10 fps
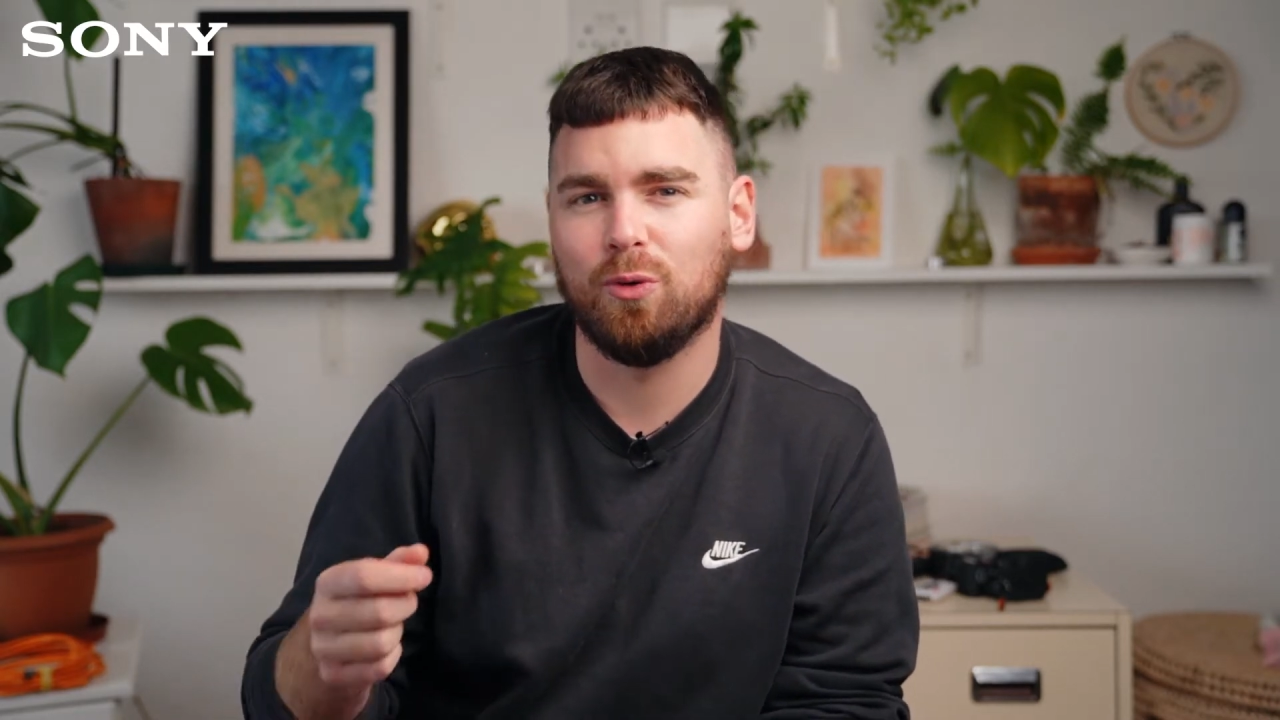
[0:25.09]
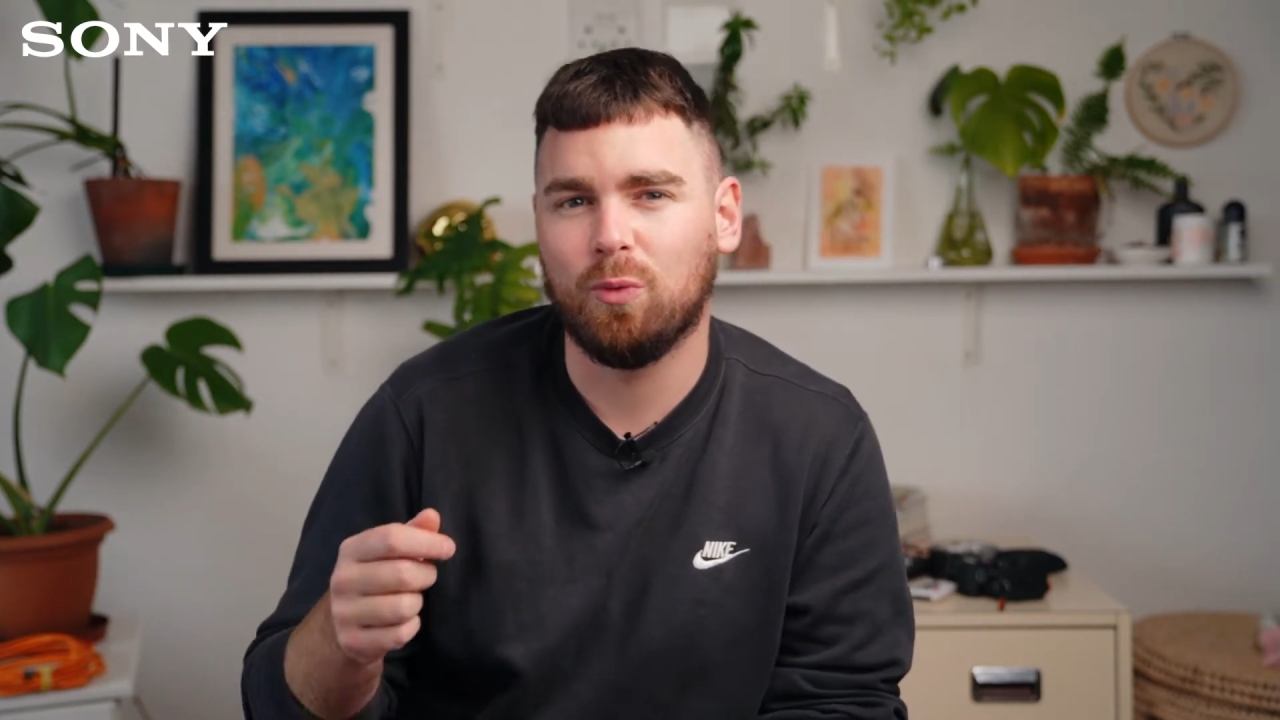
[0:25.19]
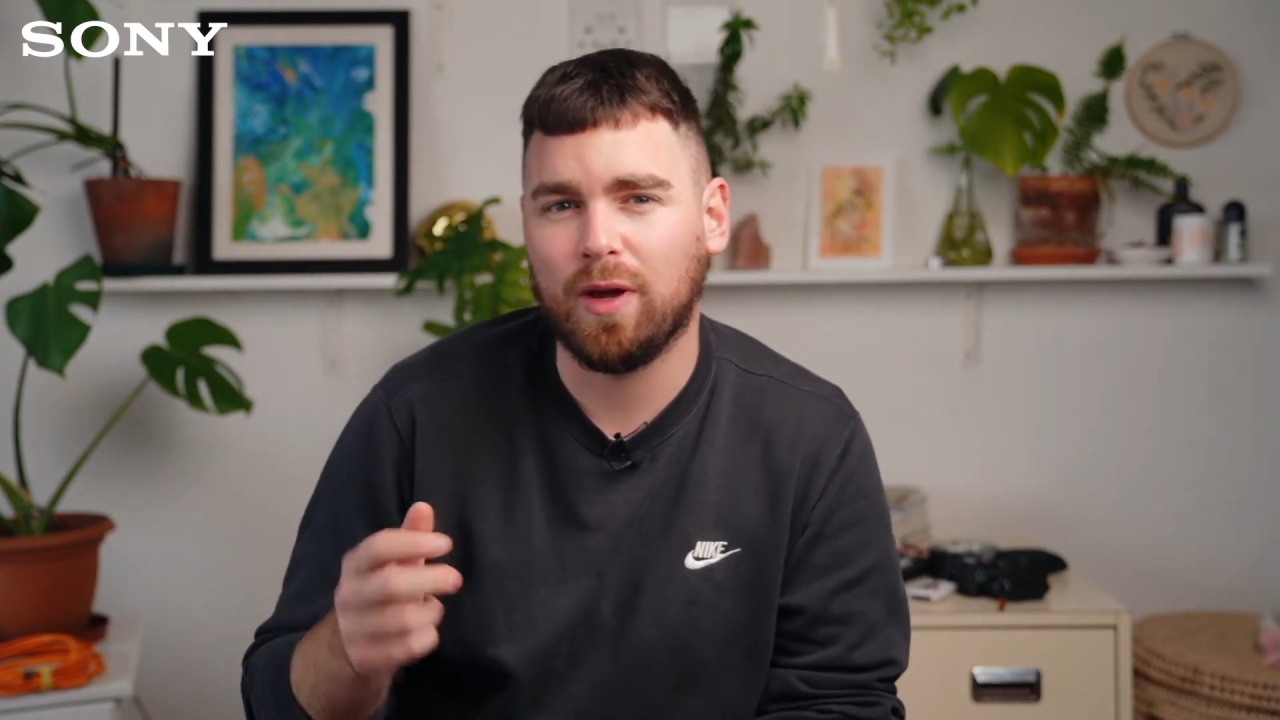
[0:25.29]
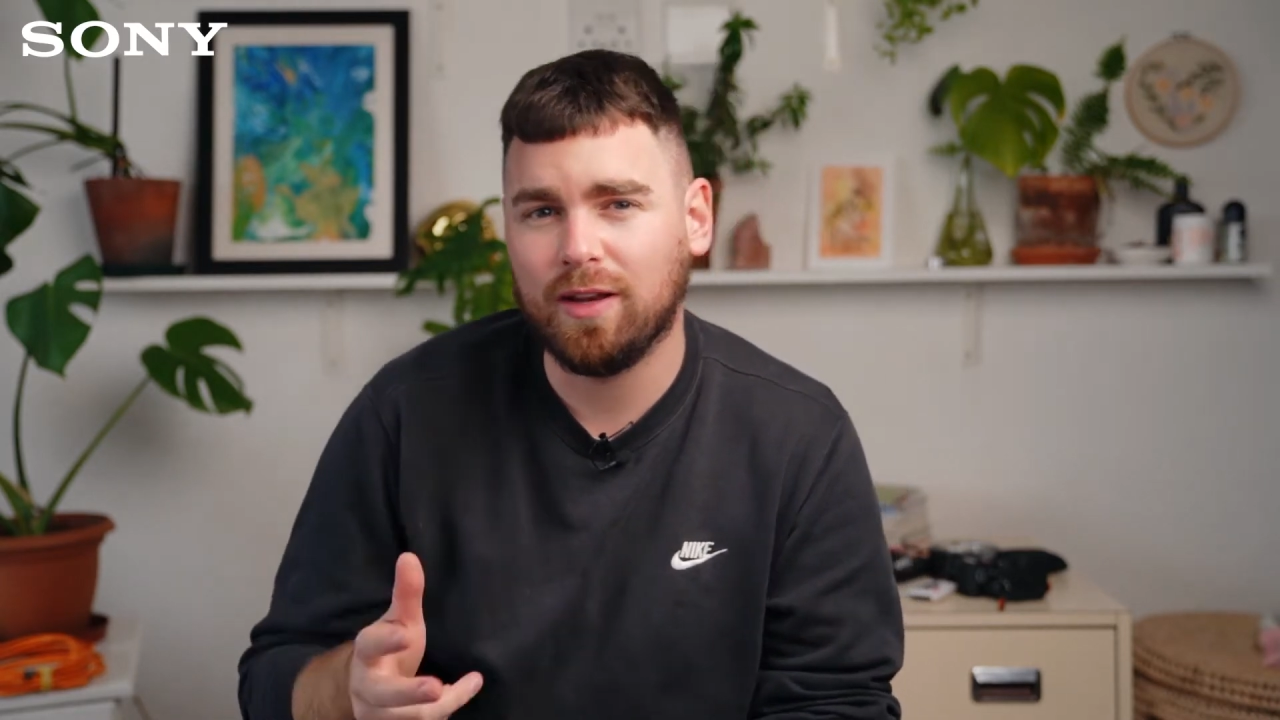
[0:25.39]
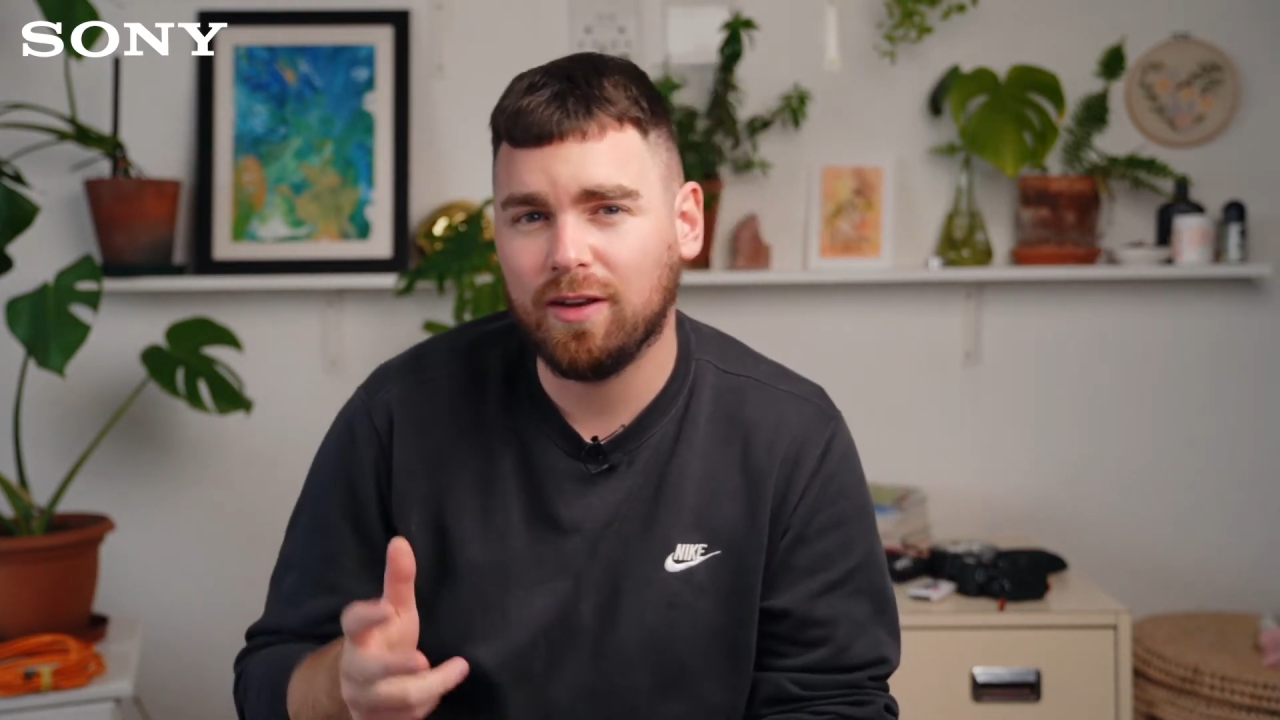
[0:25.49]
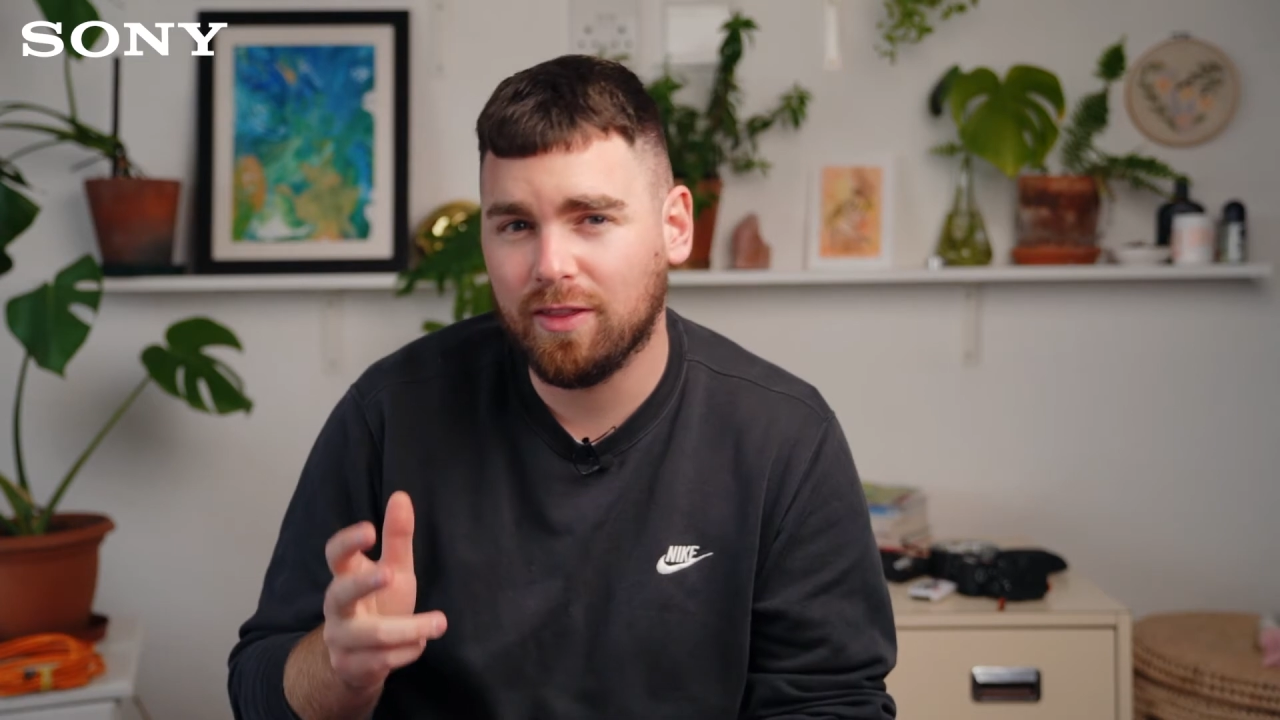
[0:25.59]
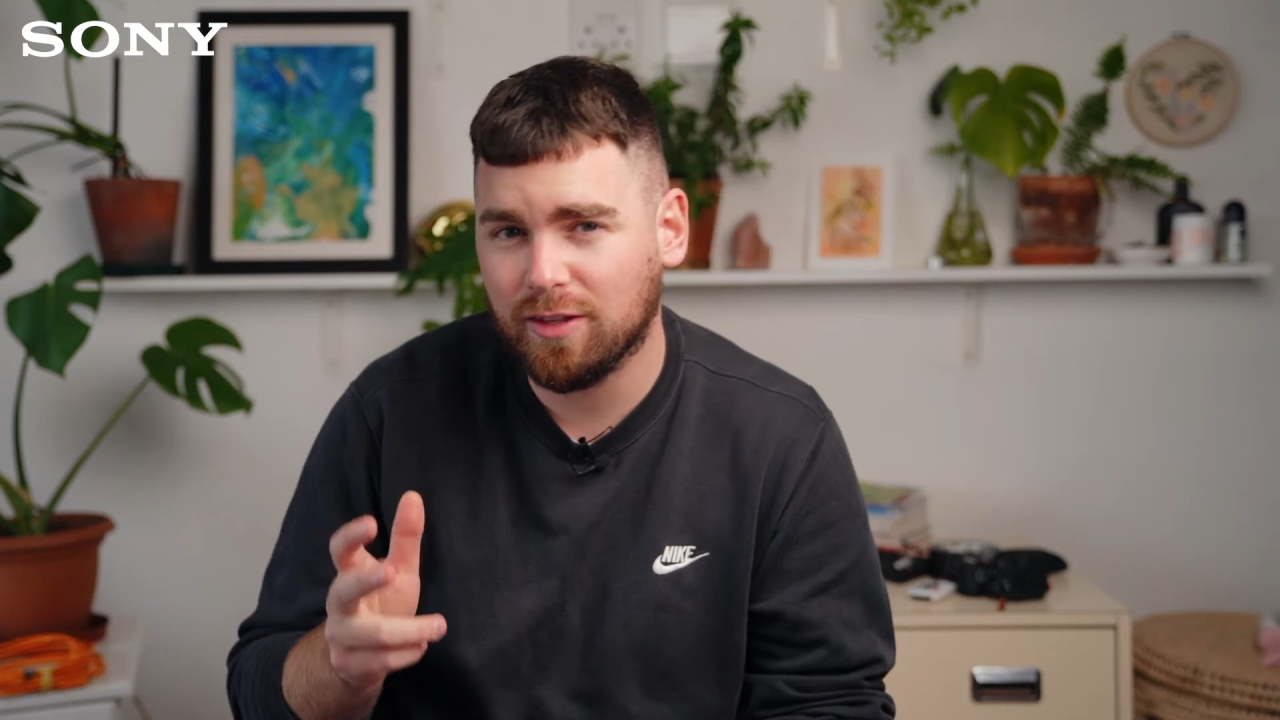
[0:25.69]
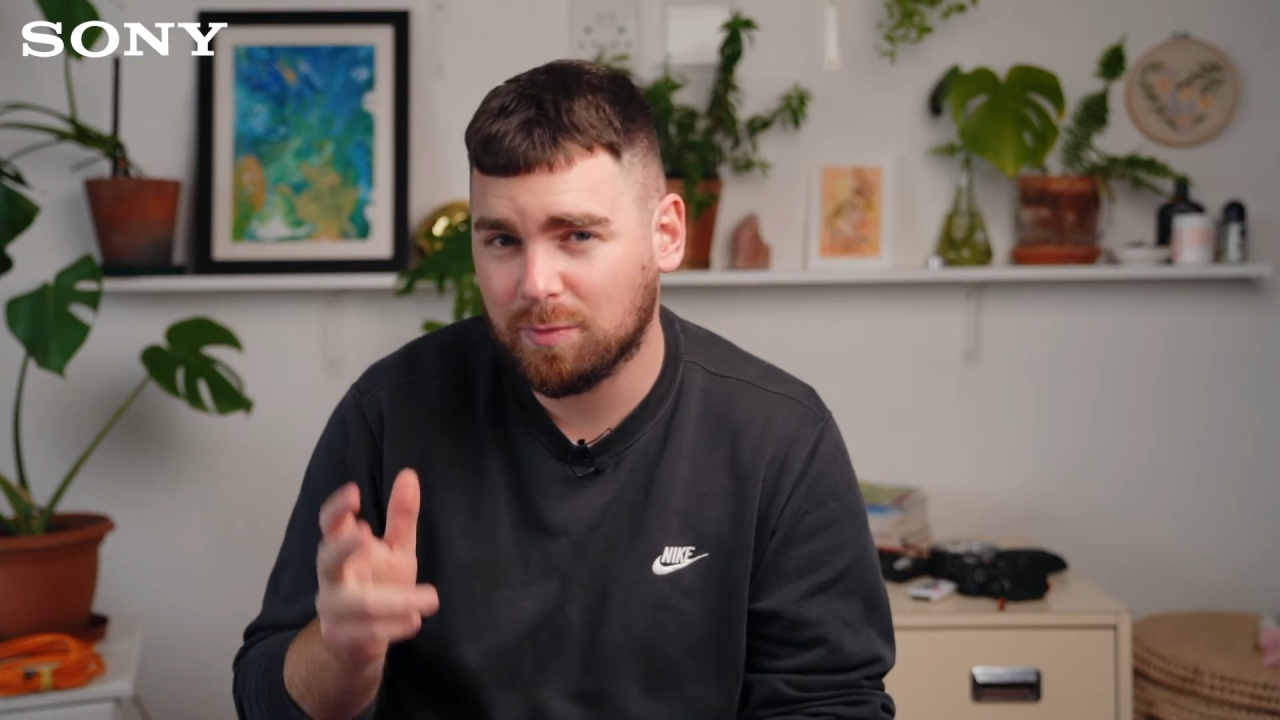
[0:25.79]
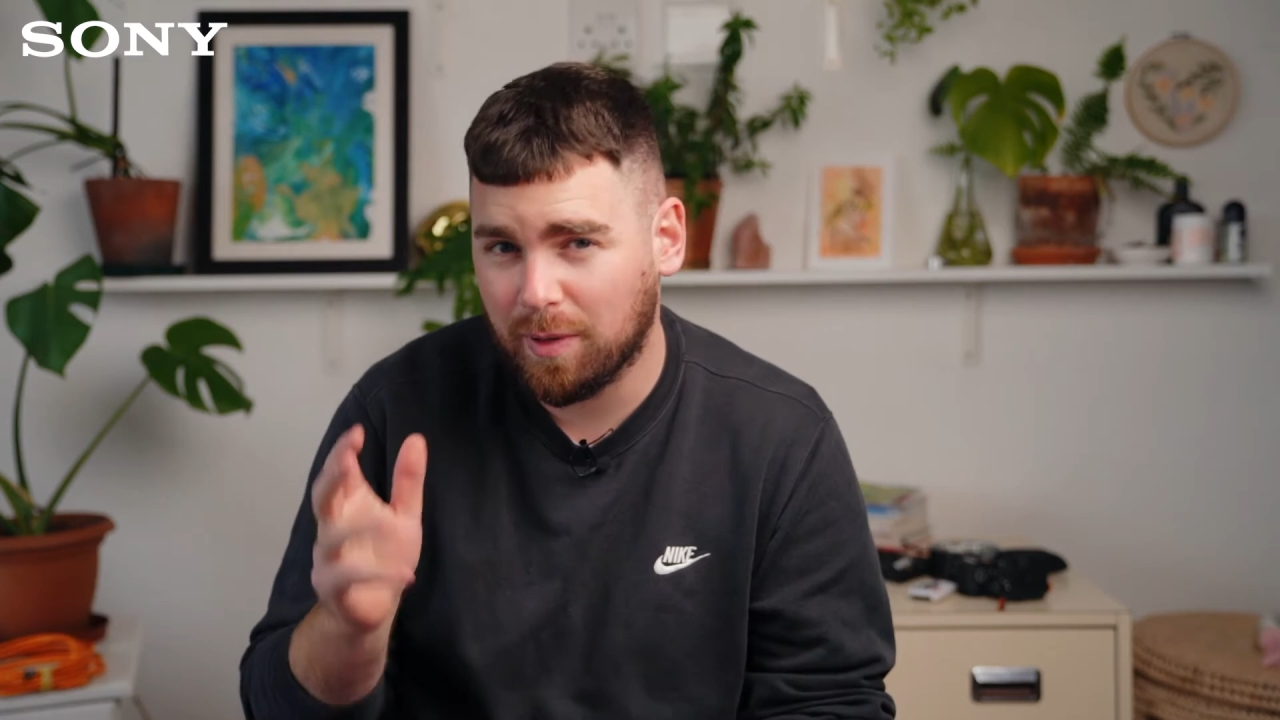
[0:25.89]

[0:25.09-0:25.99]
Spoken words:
when this